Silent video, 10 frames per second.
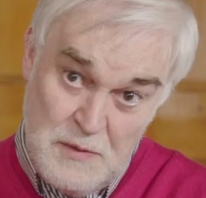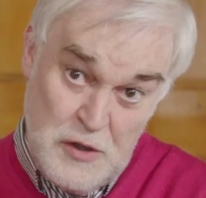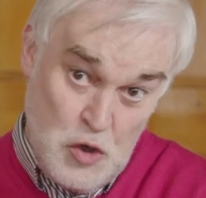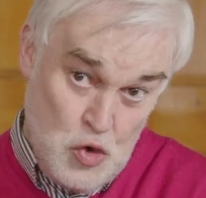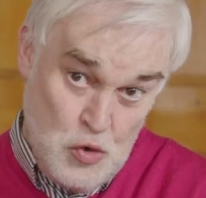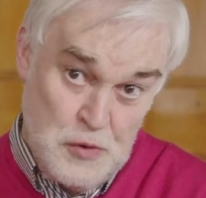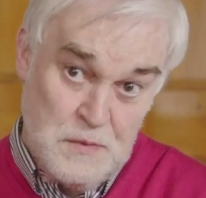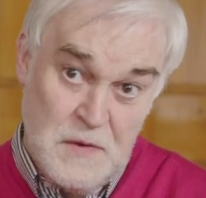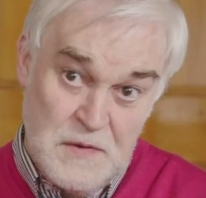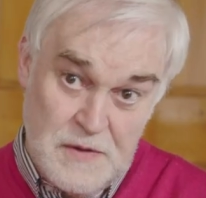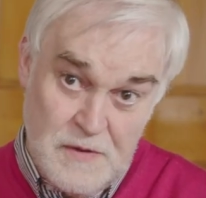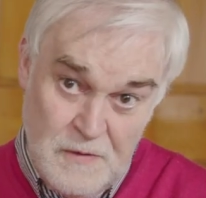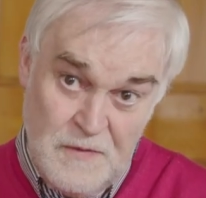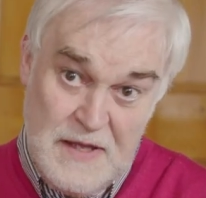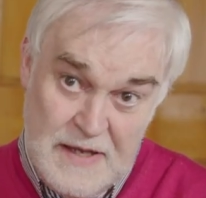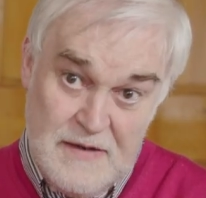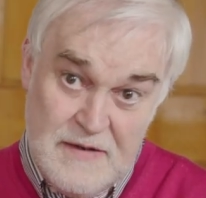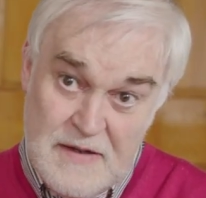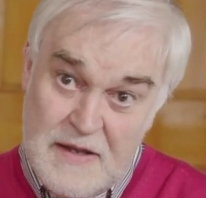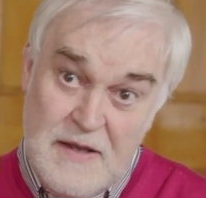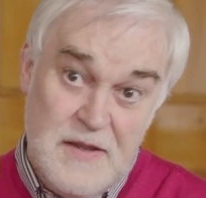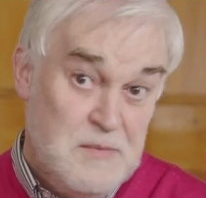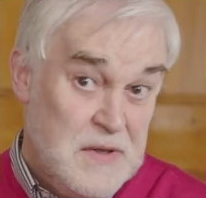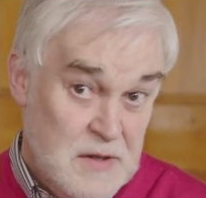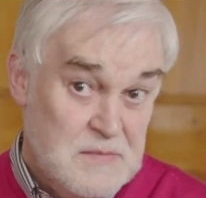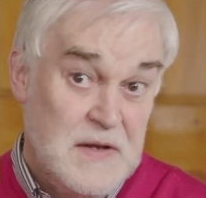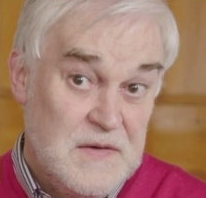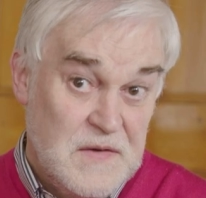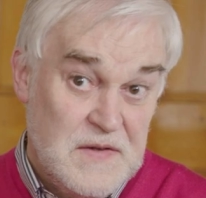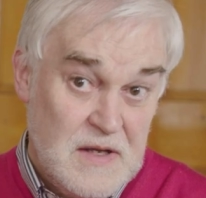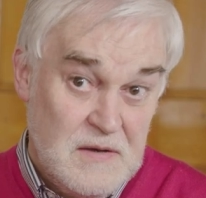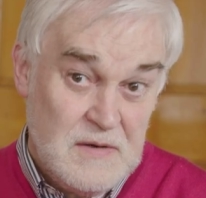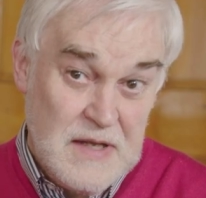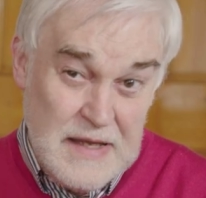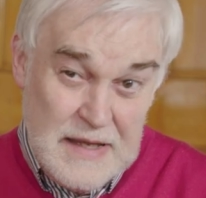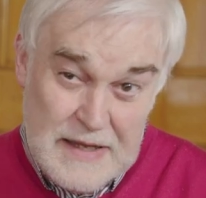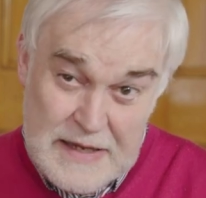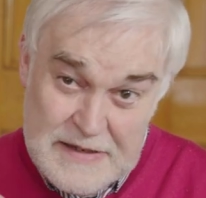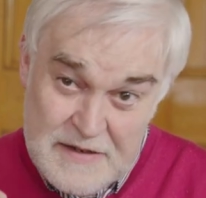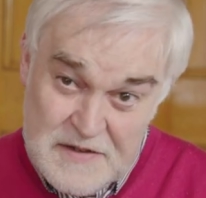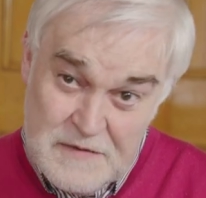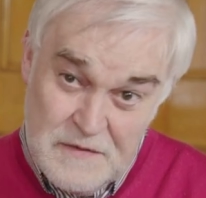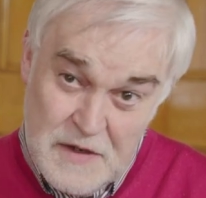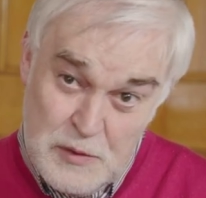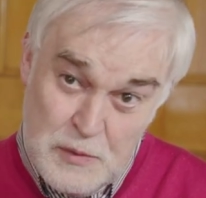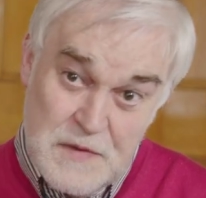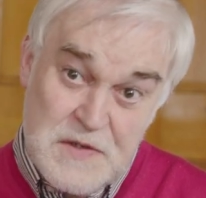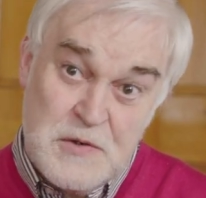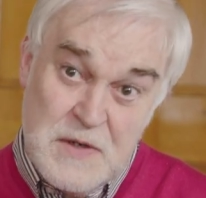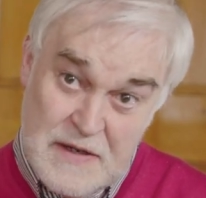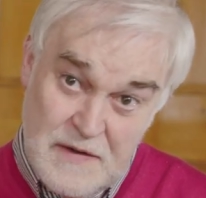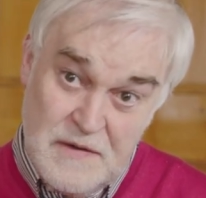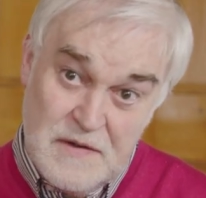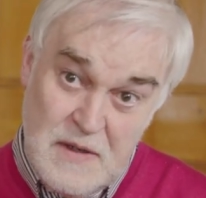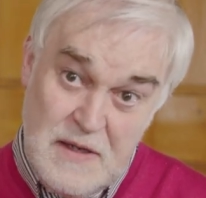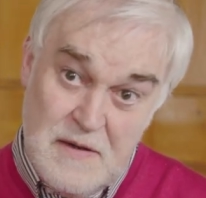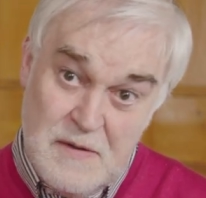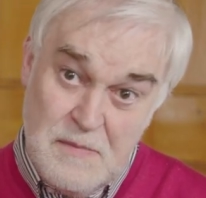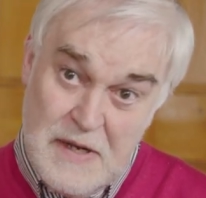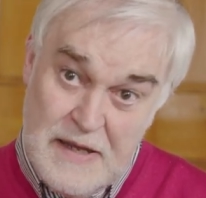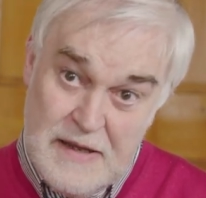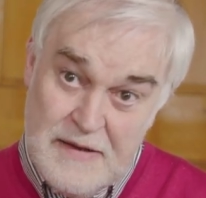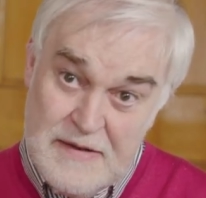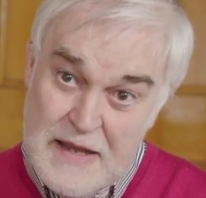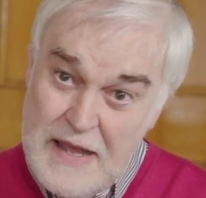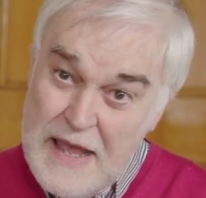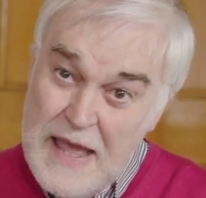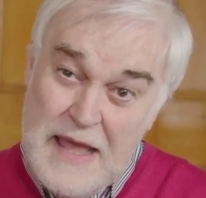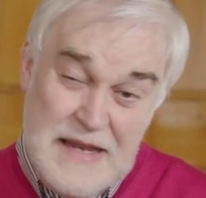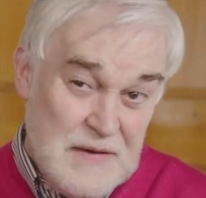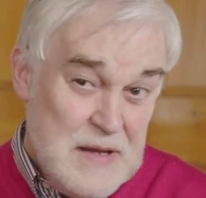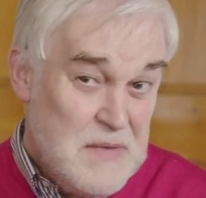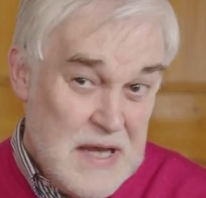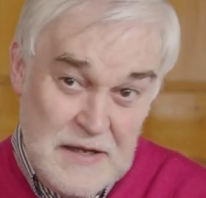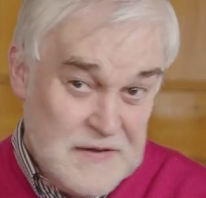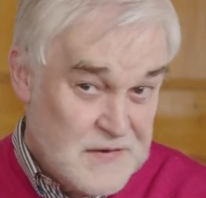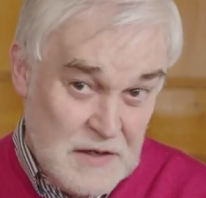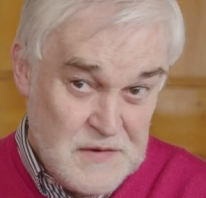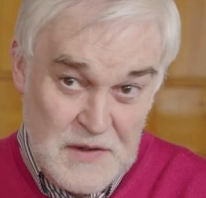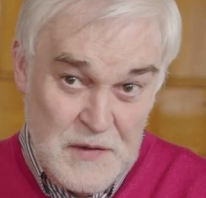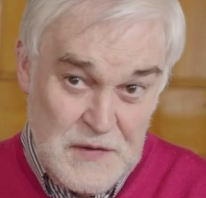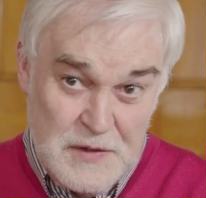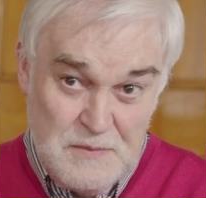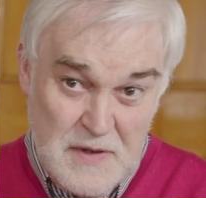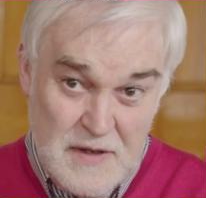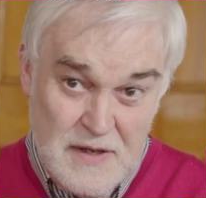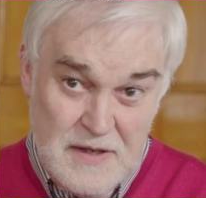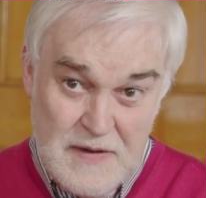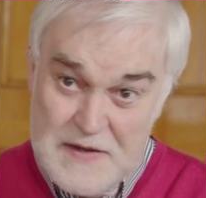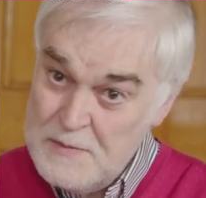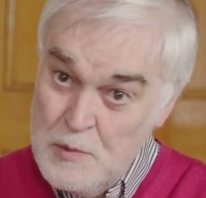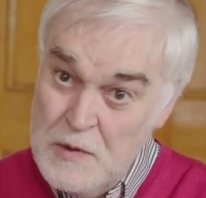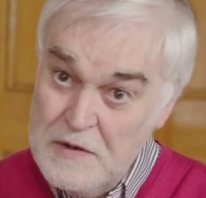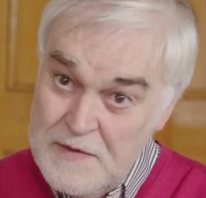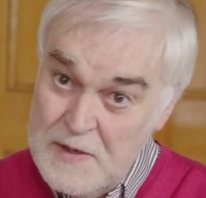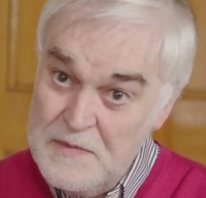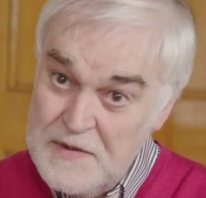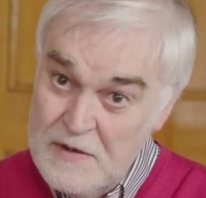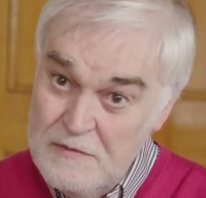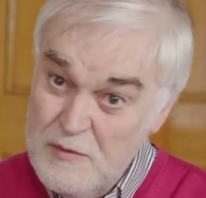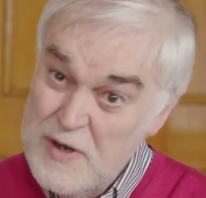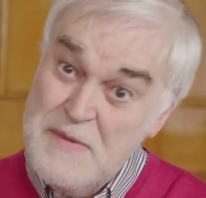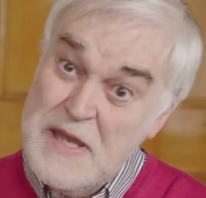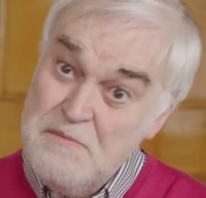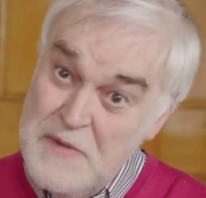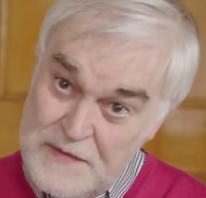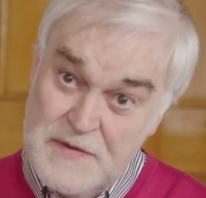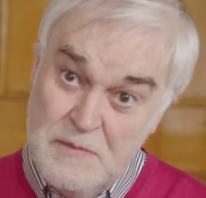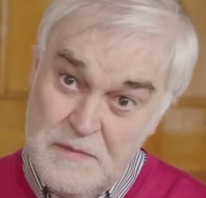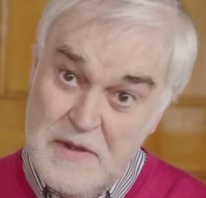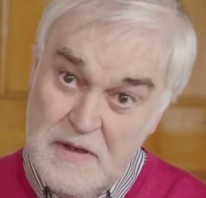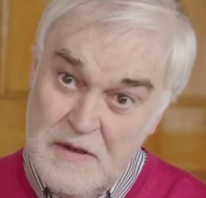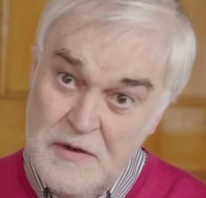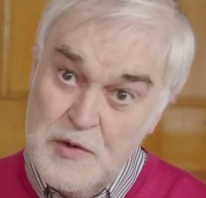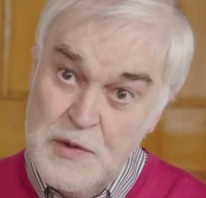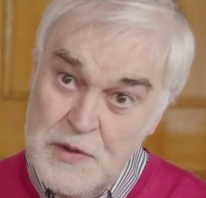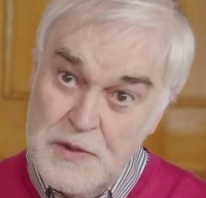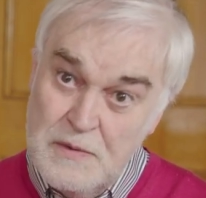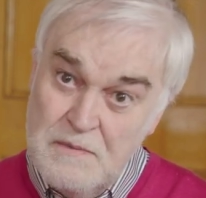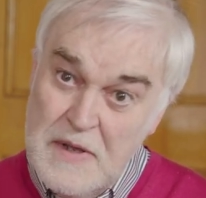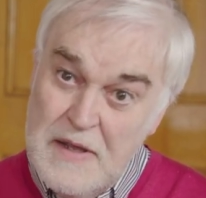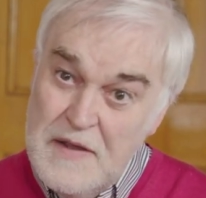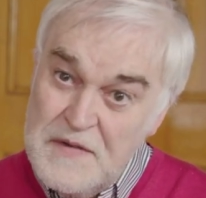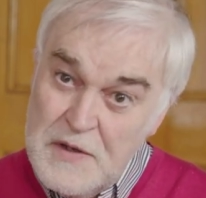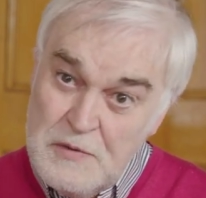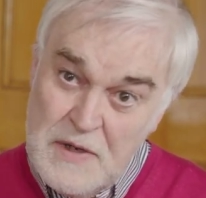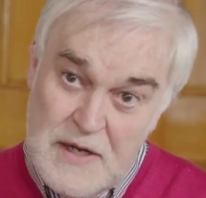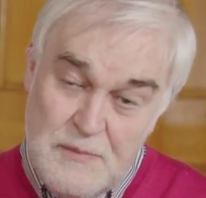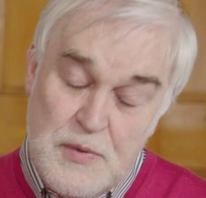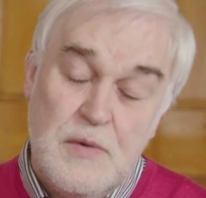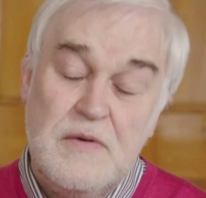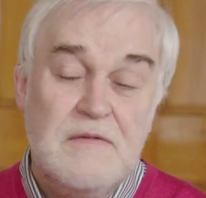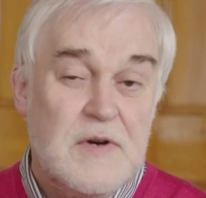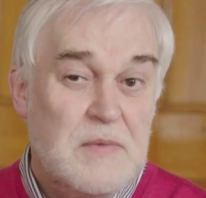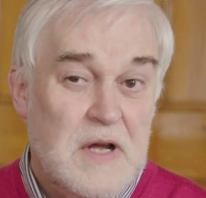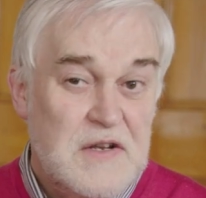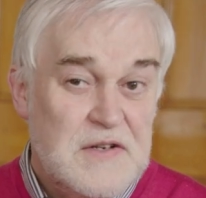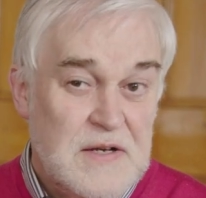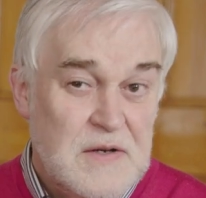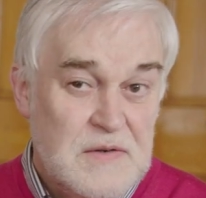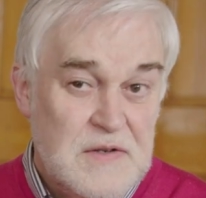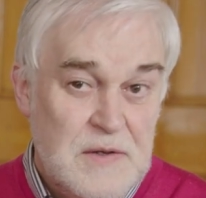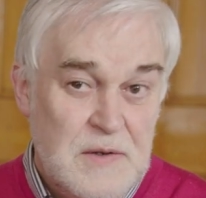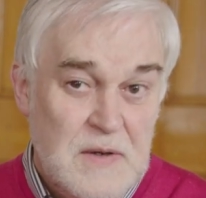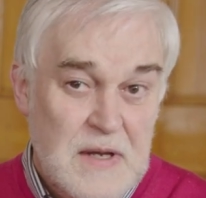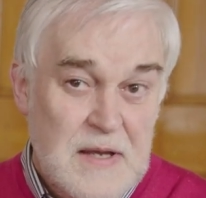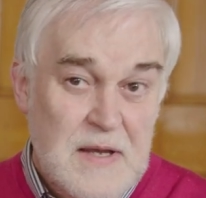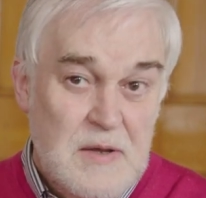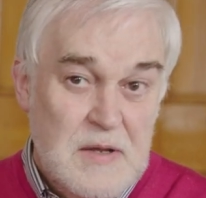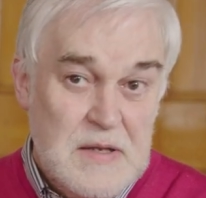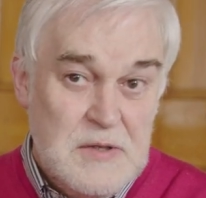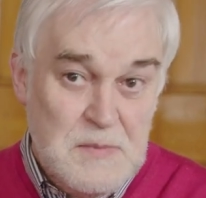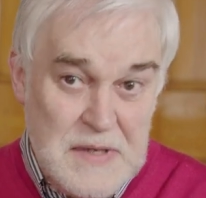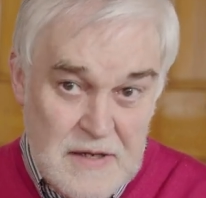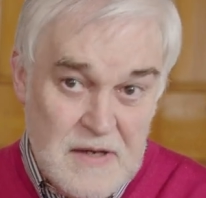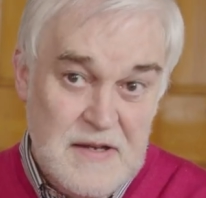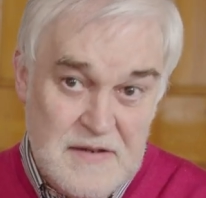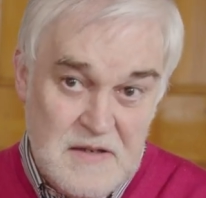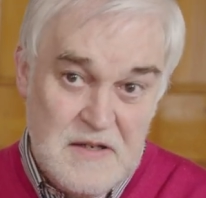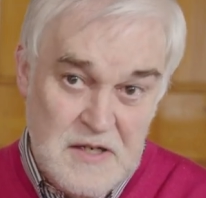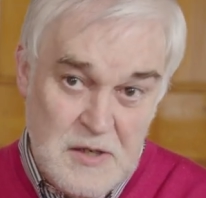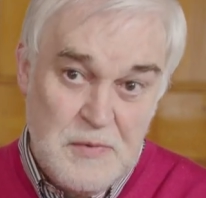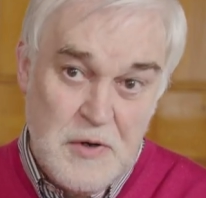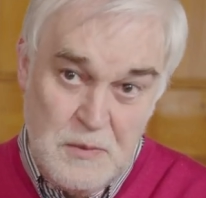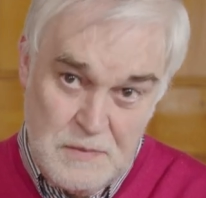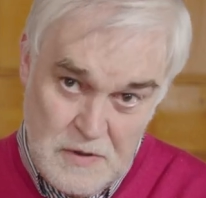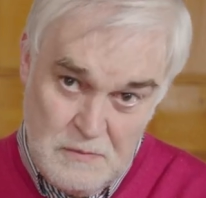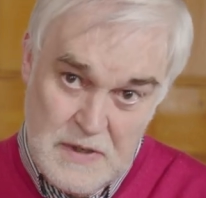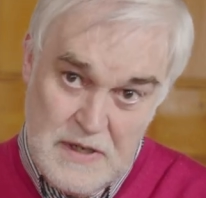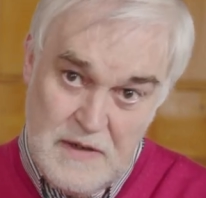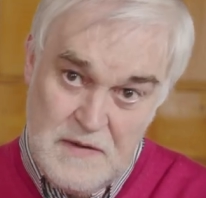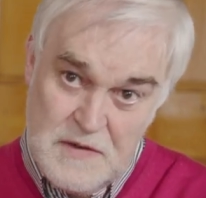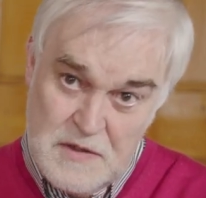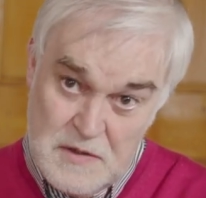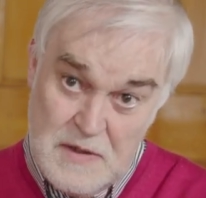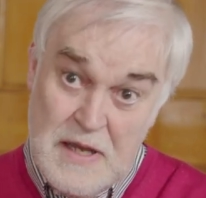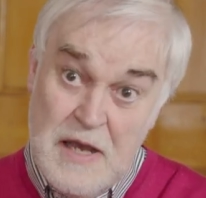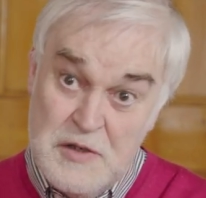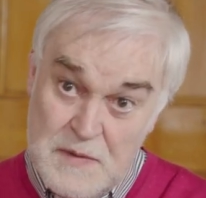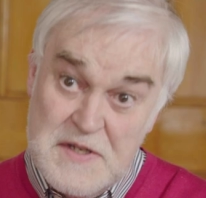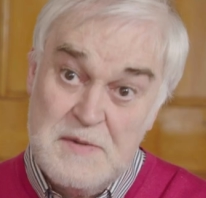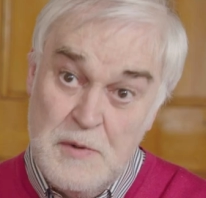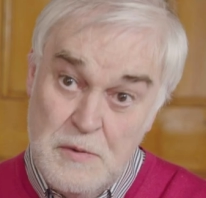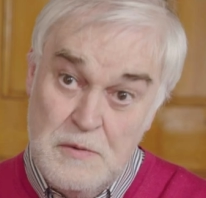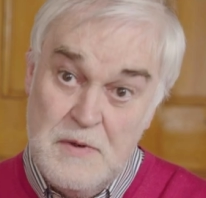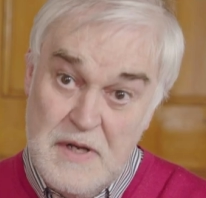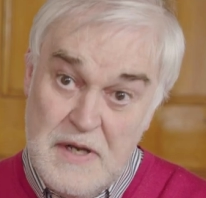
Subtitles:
where the gourd was on the end, the bit that makes a sound. He needed to find all the strings so he could play it. Now, he may discover those just by exploring for himself, or he may miss something crucial. So it's really important for a blind child to be guided in an appropriate way to how to explore